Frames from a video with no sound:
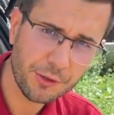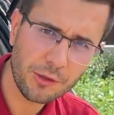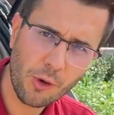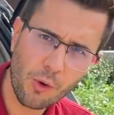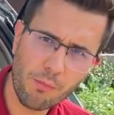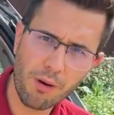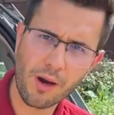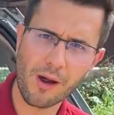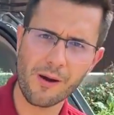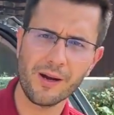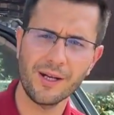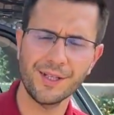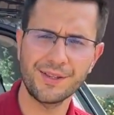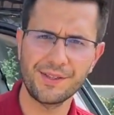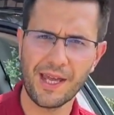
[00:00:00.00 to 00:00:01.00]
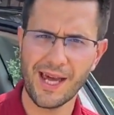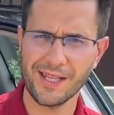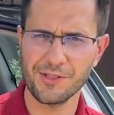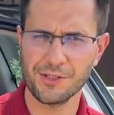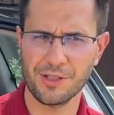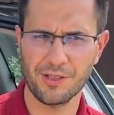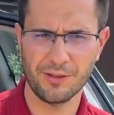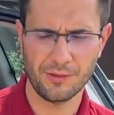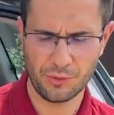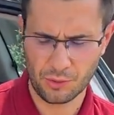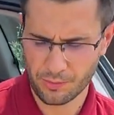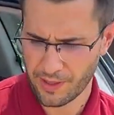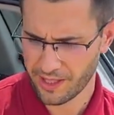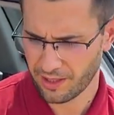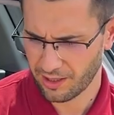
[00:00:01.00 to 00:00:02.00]
tow bar attached to
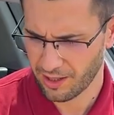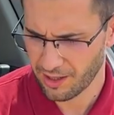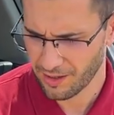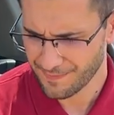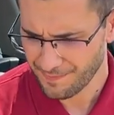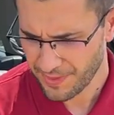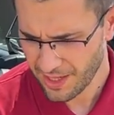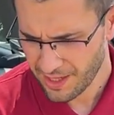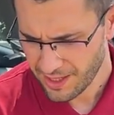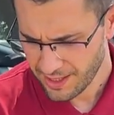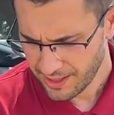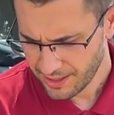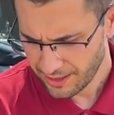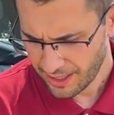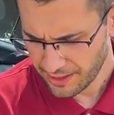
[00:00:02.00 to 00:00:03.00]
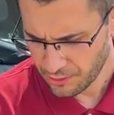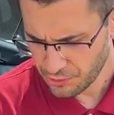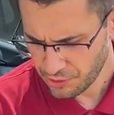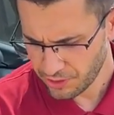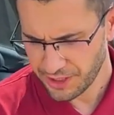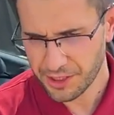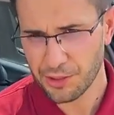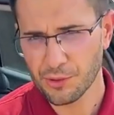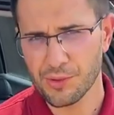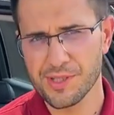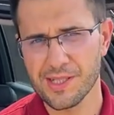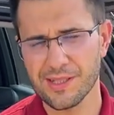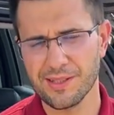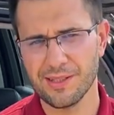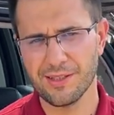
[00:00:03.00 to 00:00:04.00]
my car. I usually use
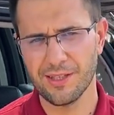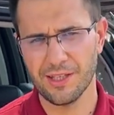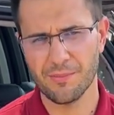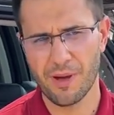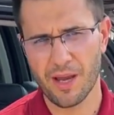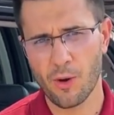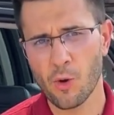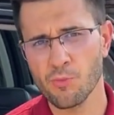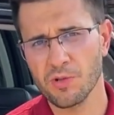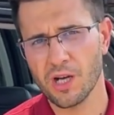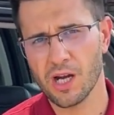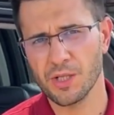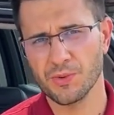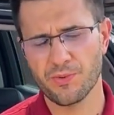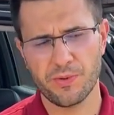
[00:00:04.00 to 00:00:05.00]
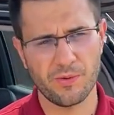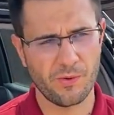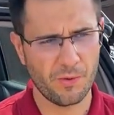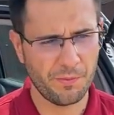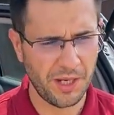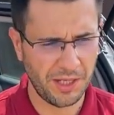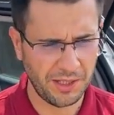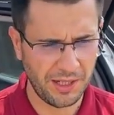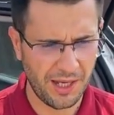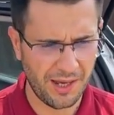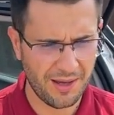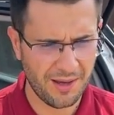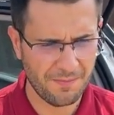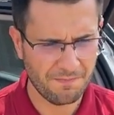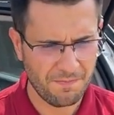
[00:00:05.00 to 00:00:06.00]
it in my home country,
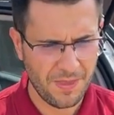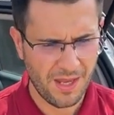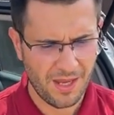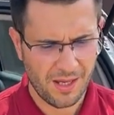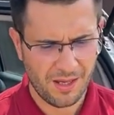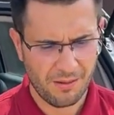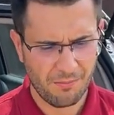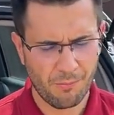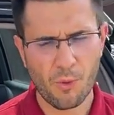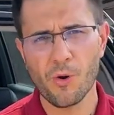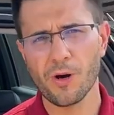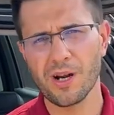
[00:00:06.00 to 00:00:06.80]
Romania, more